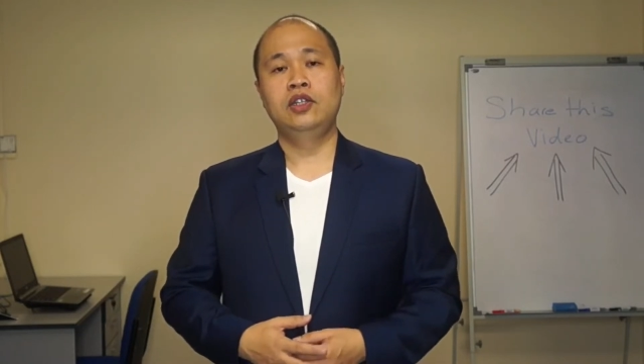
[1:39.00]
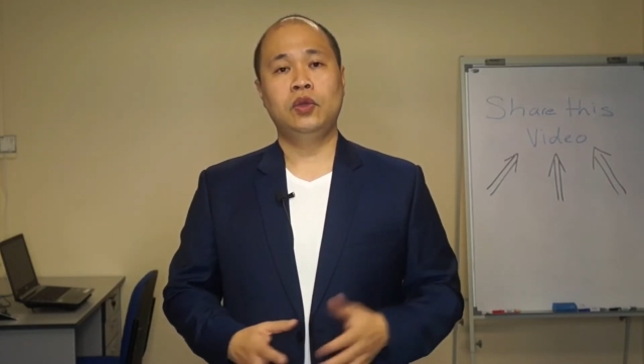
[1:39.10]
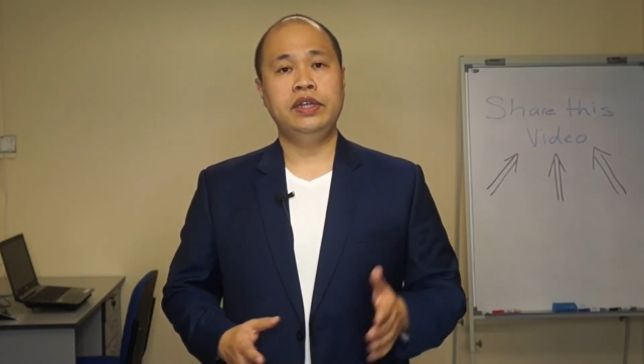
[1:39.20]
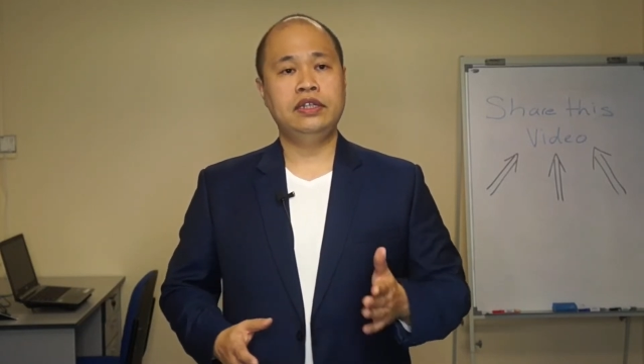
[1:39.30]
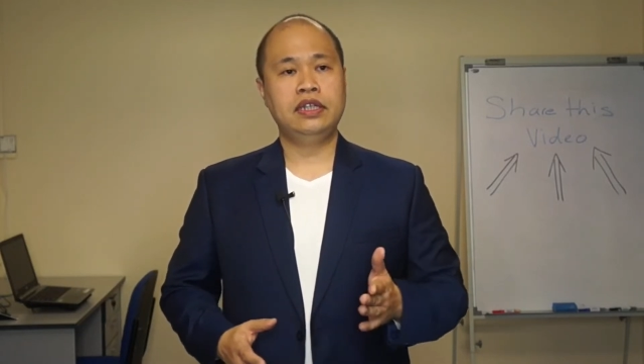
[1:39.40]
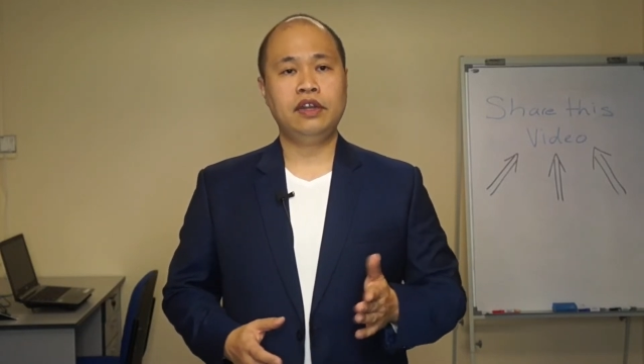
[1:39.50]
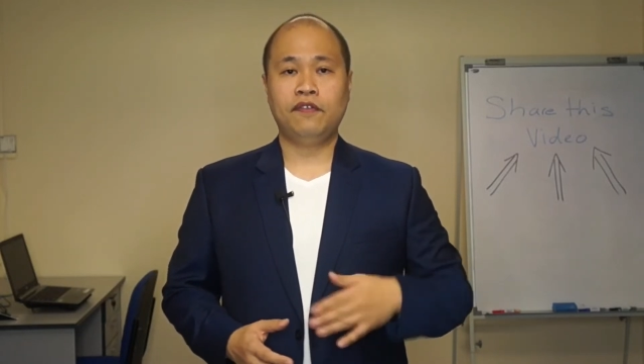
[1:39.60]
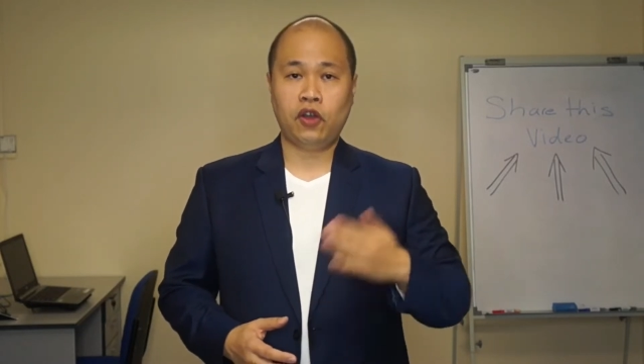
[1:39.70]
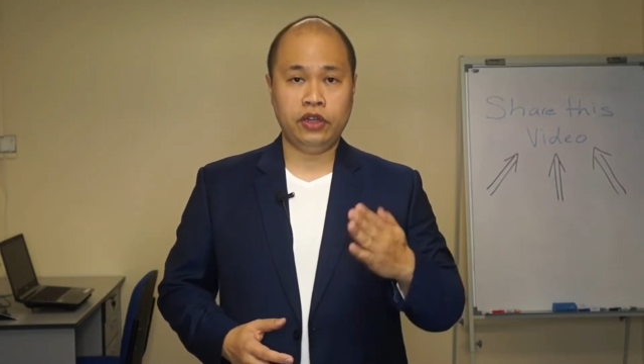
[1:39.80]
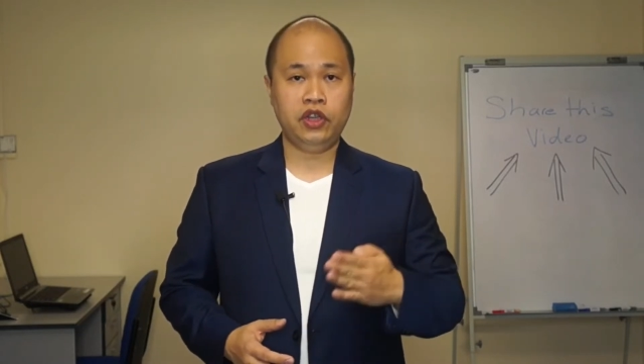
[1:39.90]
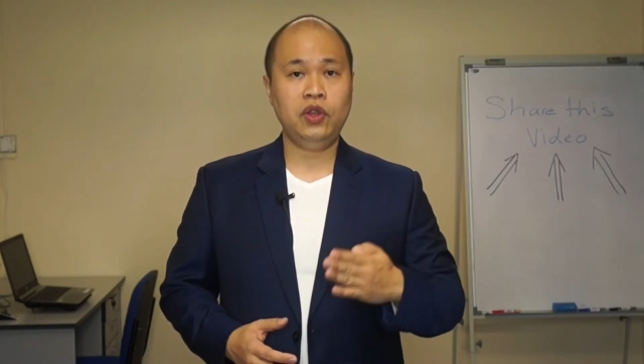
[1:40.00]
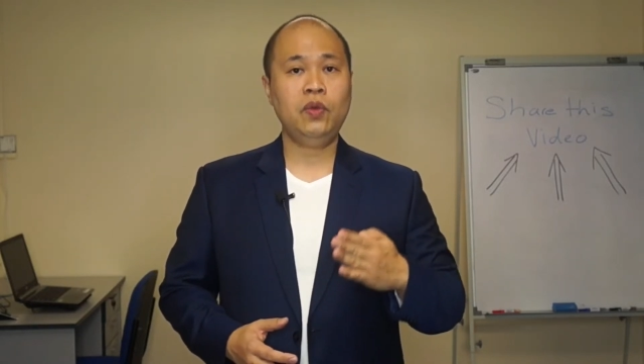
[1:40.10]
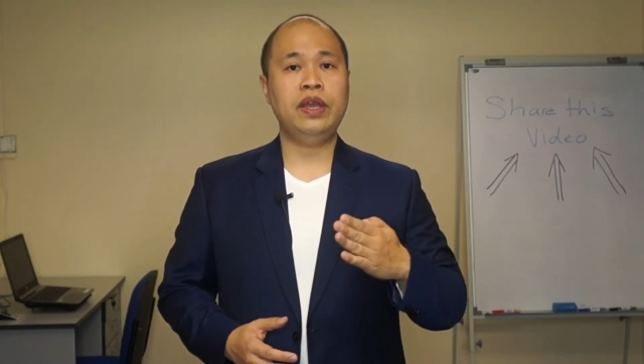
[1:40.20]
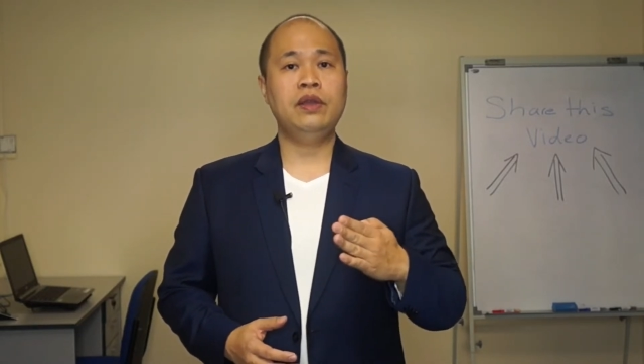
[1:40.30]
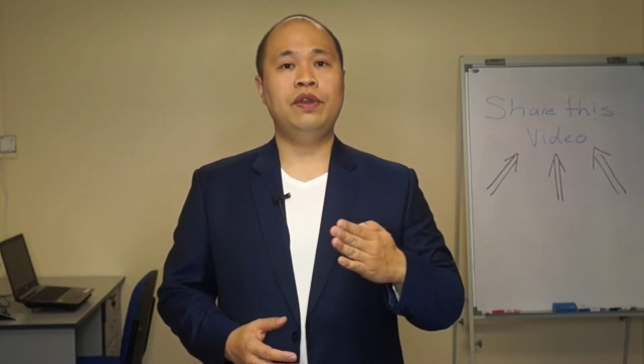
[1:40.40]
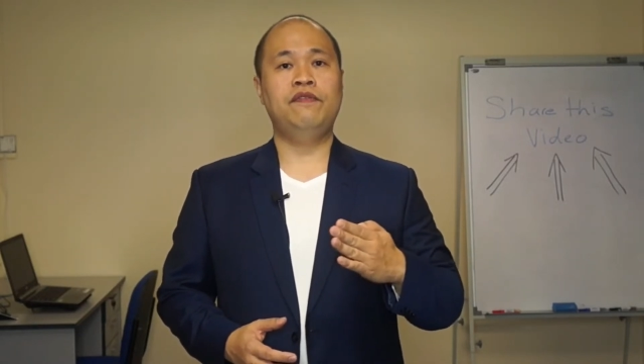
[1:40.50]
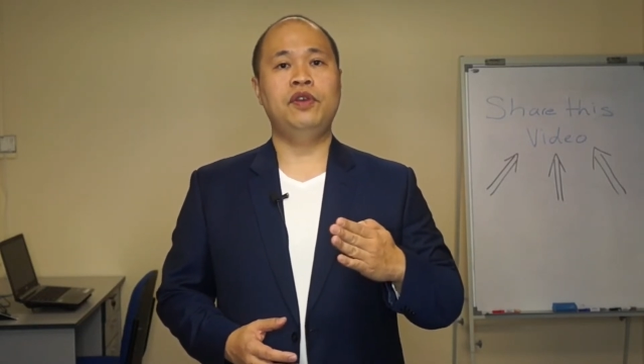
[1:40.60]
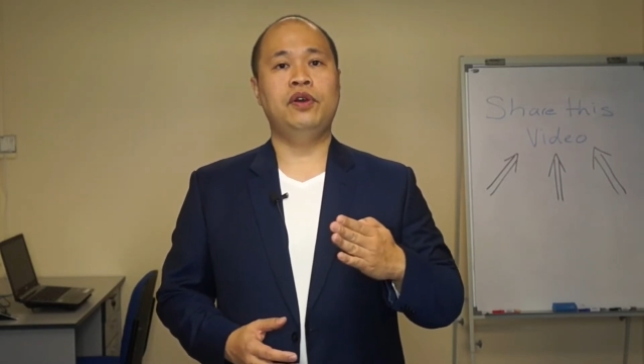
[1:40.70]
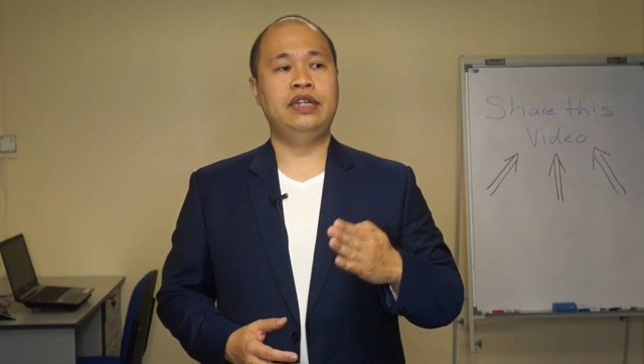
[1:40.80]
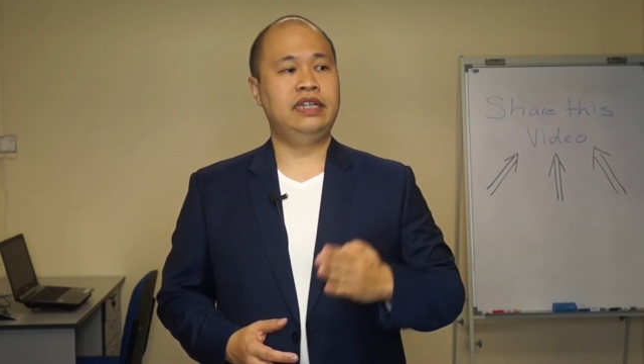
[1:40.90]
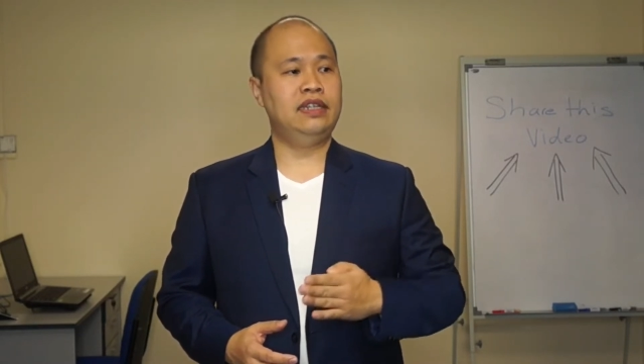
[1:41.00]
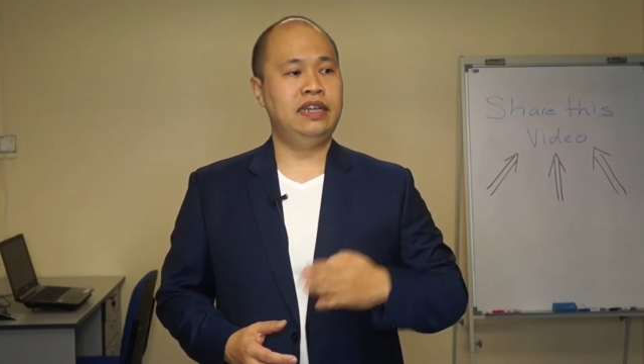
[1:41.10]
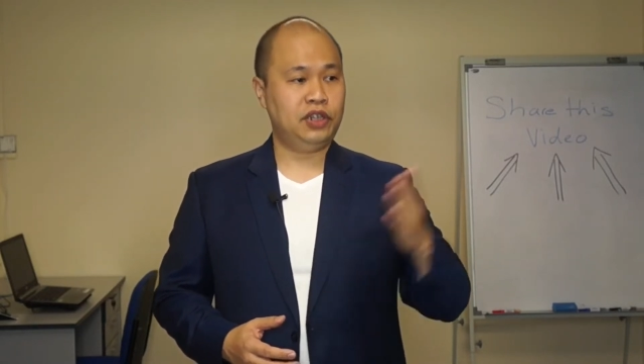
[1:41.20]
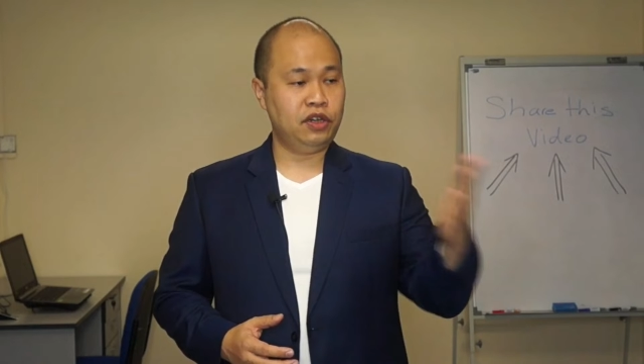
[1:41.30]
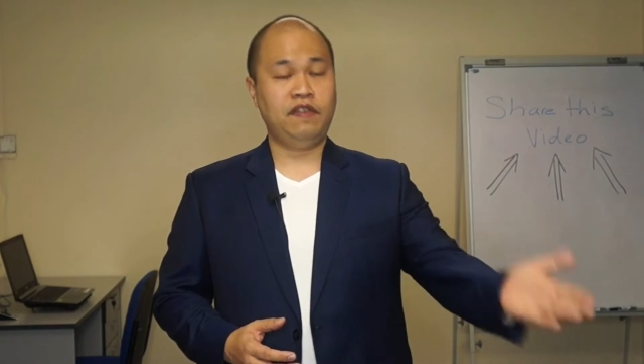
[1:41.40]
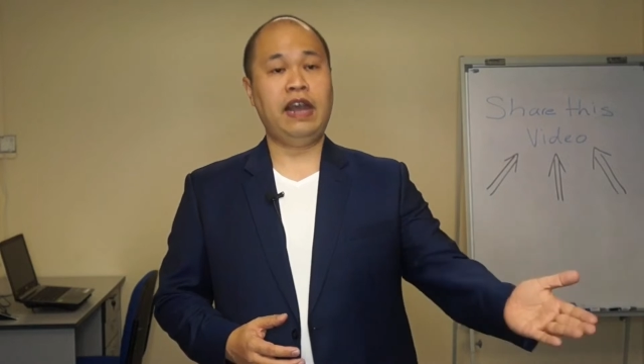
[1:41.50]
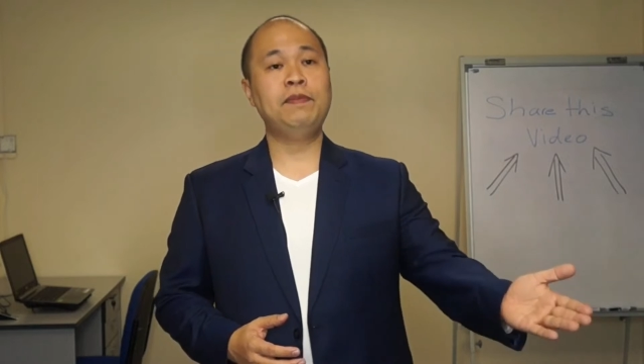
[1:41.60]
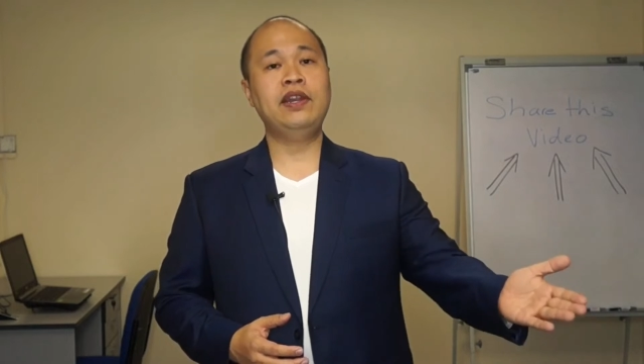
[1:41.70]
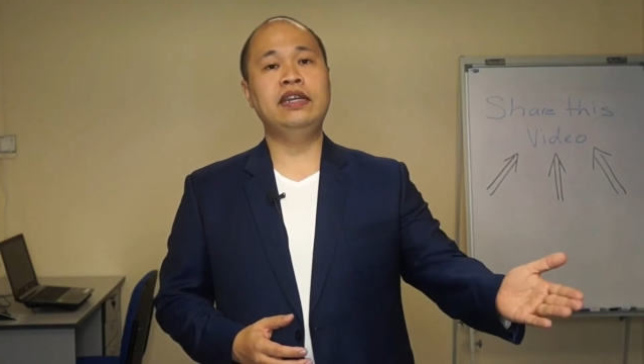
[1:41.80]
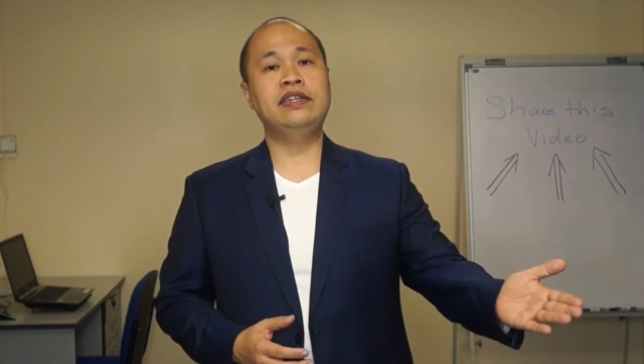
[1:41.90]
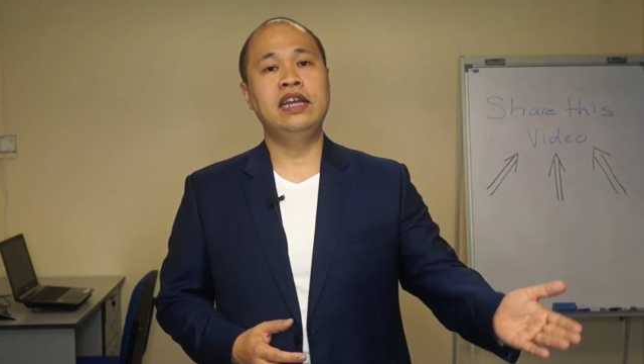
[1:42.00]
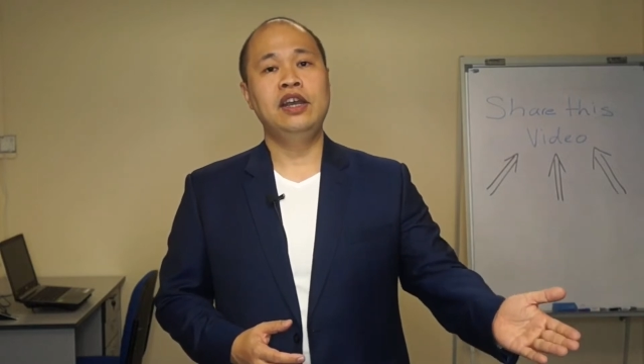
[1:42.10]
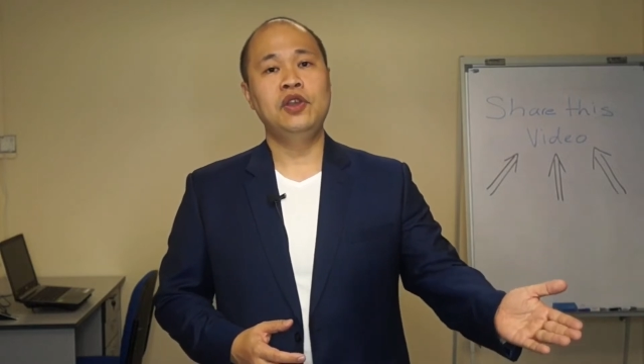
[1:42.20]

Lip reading: So instead of continuing with your destination of happiness,